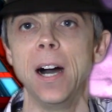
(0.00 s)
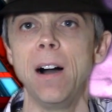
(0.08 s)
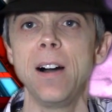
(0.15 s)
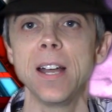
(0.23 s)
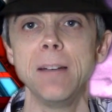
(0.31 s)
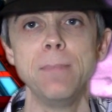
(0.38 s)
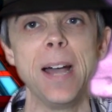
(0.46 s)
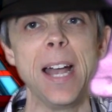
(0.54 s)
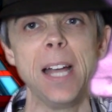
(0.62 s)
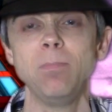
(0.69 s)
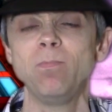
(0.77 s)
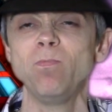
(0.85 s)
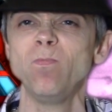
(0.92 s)
Iron
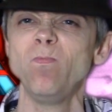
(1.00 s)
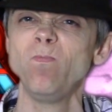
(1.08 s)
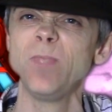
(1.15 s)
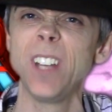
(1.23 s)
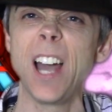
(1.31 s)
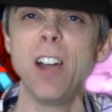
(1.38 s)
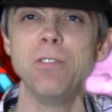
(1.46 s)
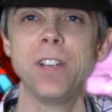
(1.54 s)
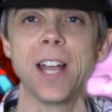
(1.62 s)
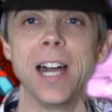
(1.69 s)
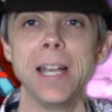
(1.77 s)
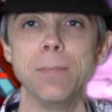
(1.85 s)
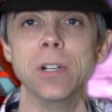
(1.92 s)
Man,
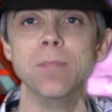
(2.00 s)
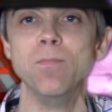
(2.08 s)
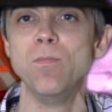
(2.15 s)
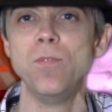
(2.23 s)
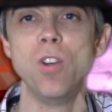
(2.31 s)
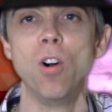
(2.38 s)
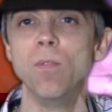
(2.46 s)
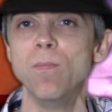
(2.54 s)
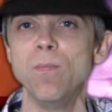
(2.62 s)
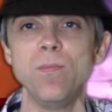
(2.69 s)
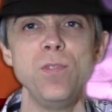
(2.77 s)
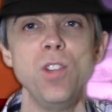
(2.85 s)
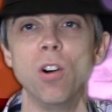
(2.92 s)
okay, but not
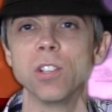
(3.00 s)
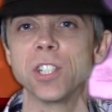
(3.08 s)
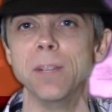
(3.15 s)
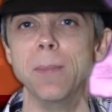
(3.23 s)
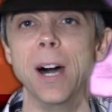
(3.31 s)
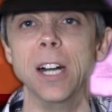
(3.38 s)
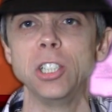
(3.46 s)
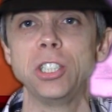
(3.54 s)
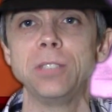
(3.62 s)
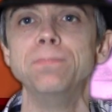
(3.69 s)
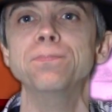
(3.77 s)
so much.